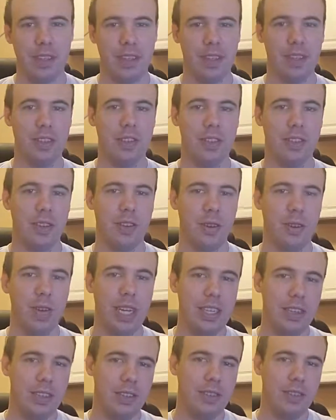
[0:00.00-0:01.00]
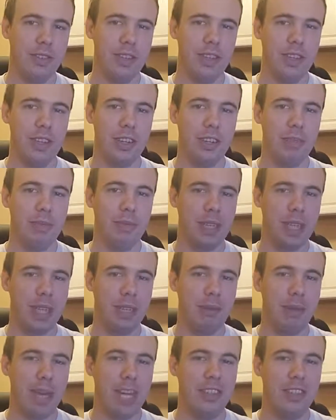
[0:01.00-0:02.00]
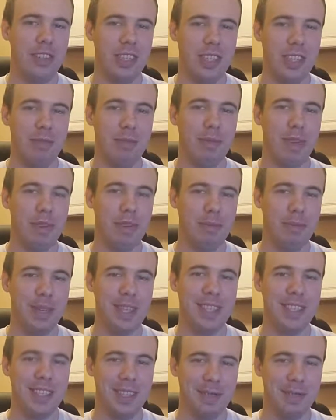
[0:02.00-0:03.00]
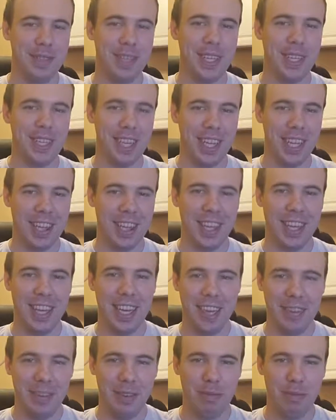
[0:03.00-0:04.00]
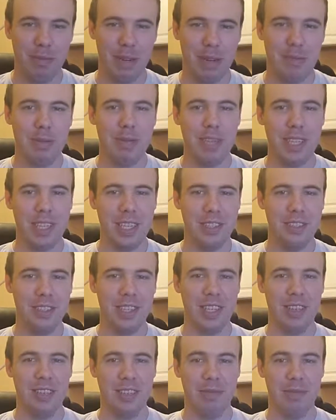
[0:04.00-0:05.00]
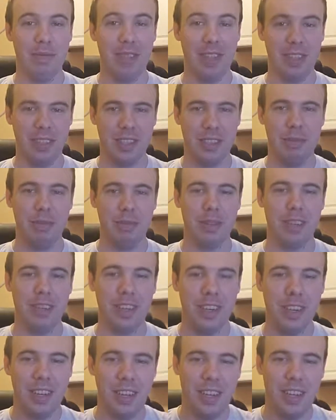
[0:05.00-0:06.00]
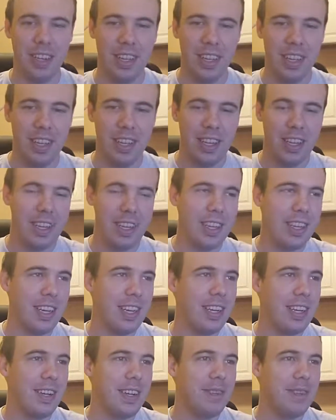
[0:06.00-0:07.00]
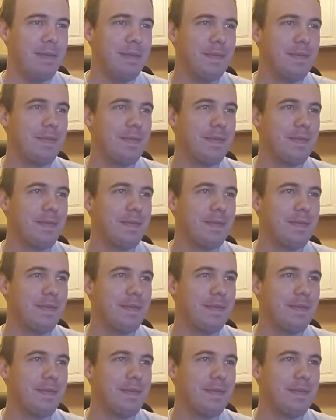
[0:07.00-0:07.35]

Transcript: So I don't know, but I imagine it might be something like that. We're probably using something similar. Um,